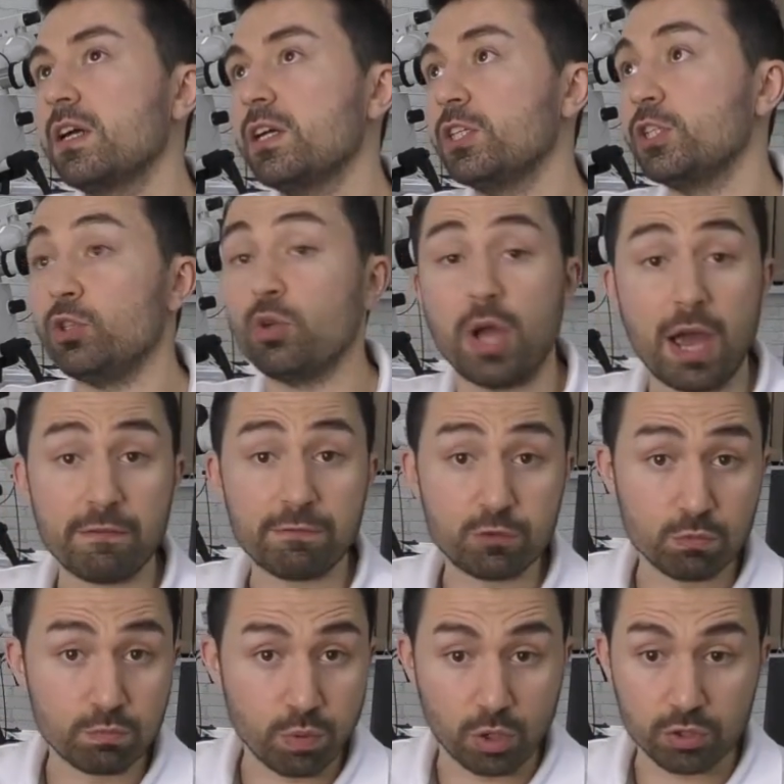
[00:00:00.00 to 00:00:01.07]
You have
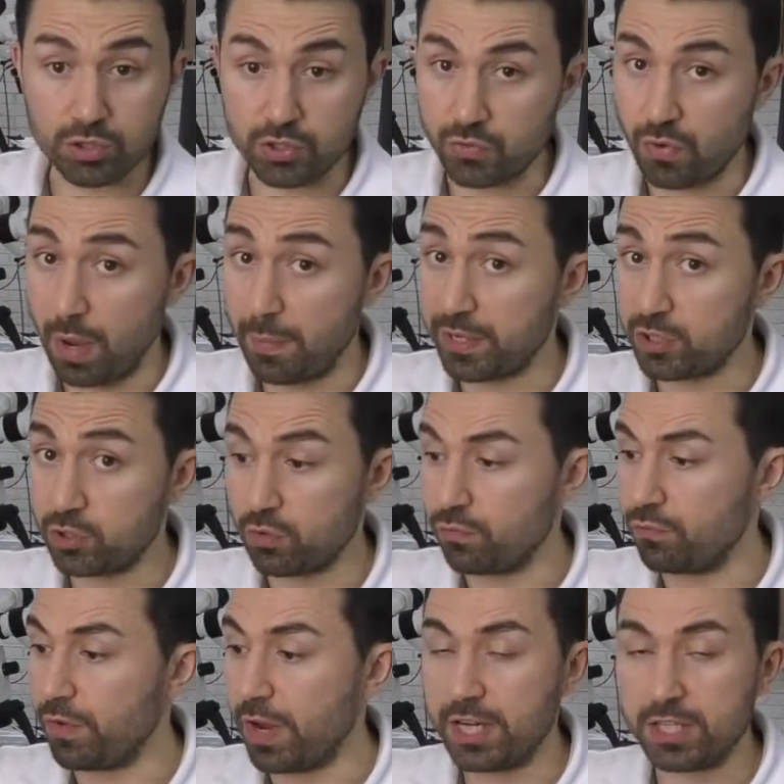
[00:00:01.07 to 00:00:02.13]
to bond ceramic
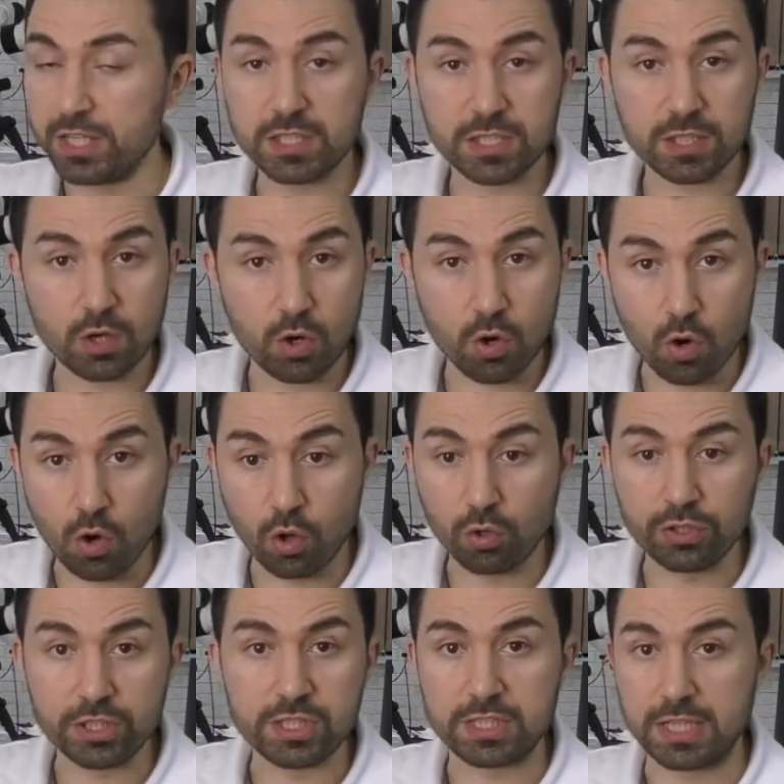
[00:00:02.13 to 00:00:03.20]
surface all
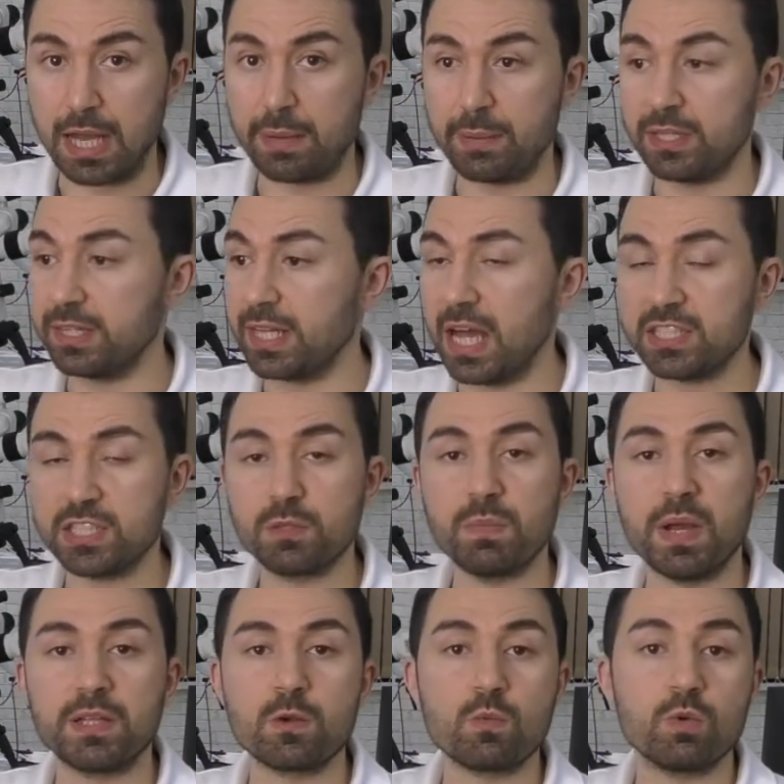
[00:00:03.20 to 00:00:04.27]
the time. It doesn't
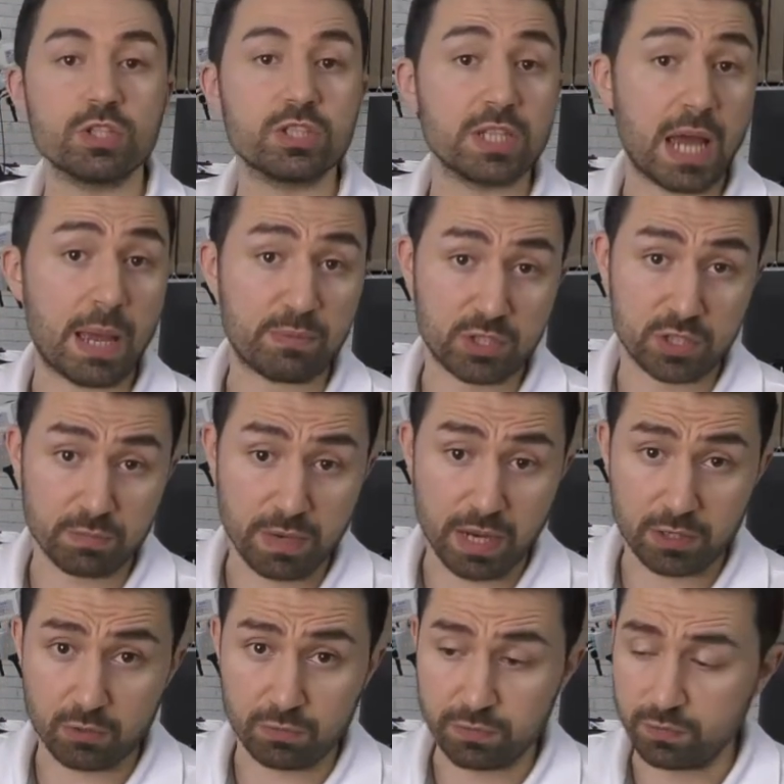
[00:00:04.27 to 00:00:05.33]
matter what type
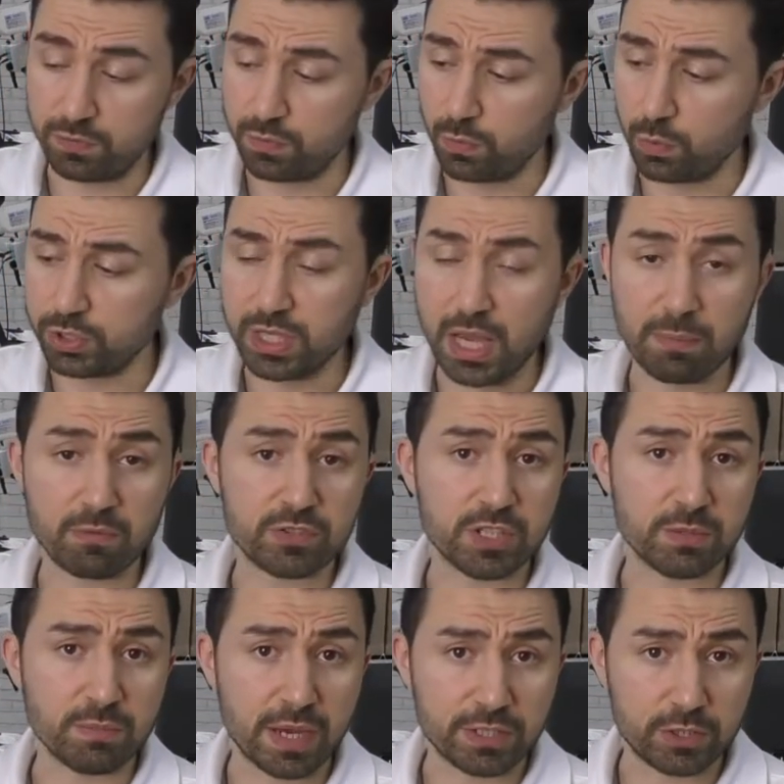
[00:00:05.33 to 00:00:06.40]
of
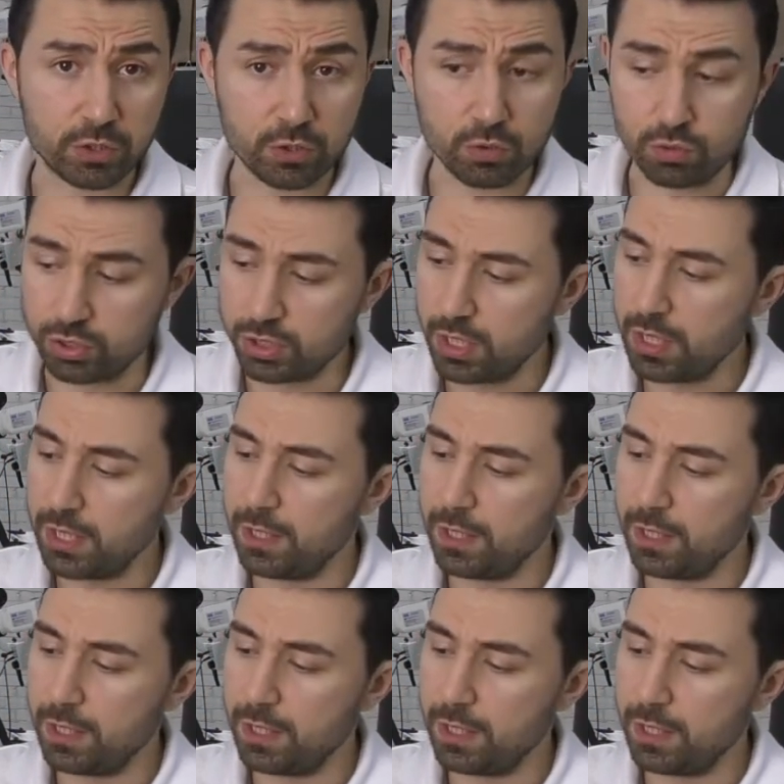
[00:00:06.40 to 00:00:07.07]
cement you use.